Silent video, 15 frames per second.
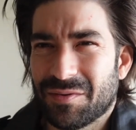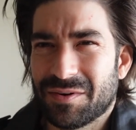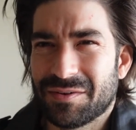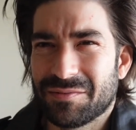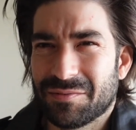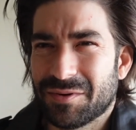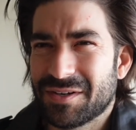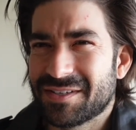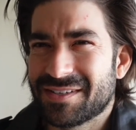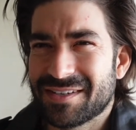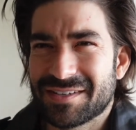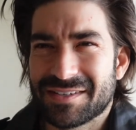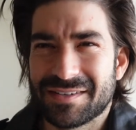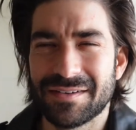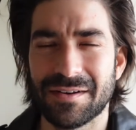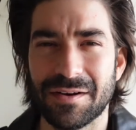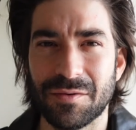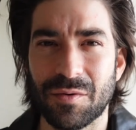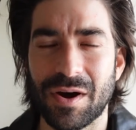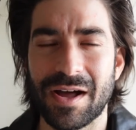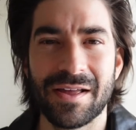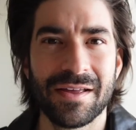"What is this? You know,
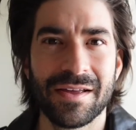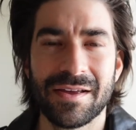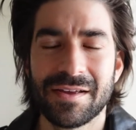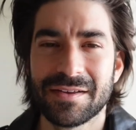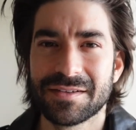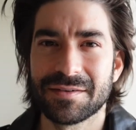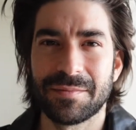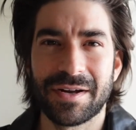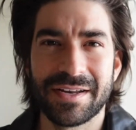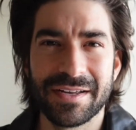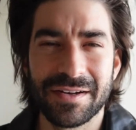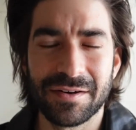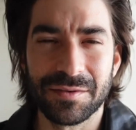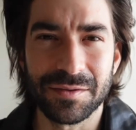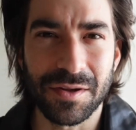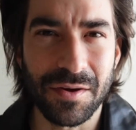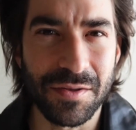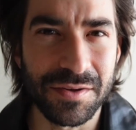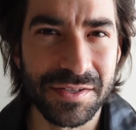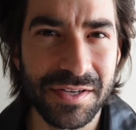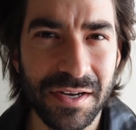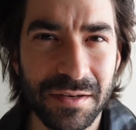why? Somebody I don't know, they're
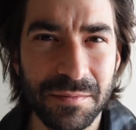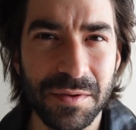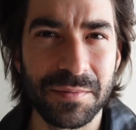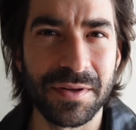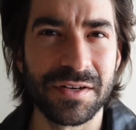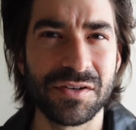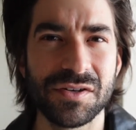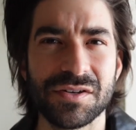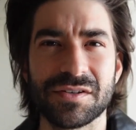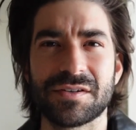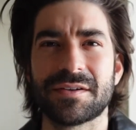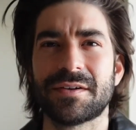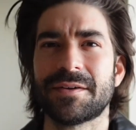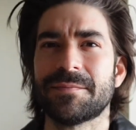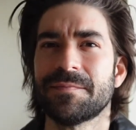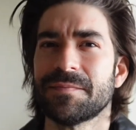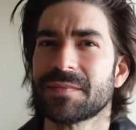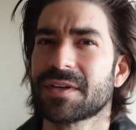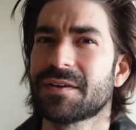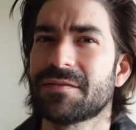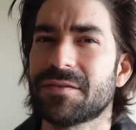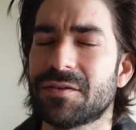sending me pictures
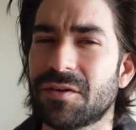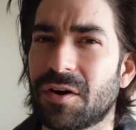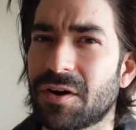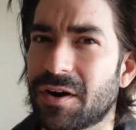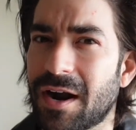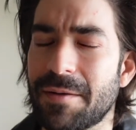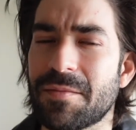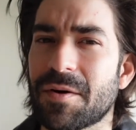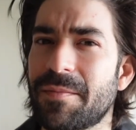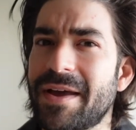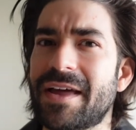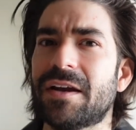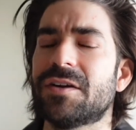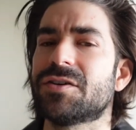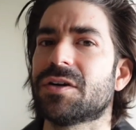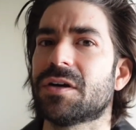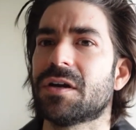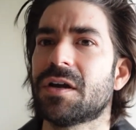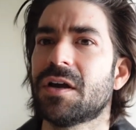of their daughter. I'm her manager.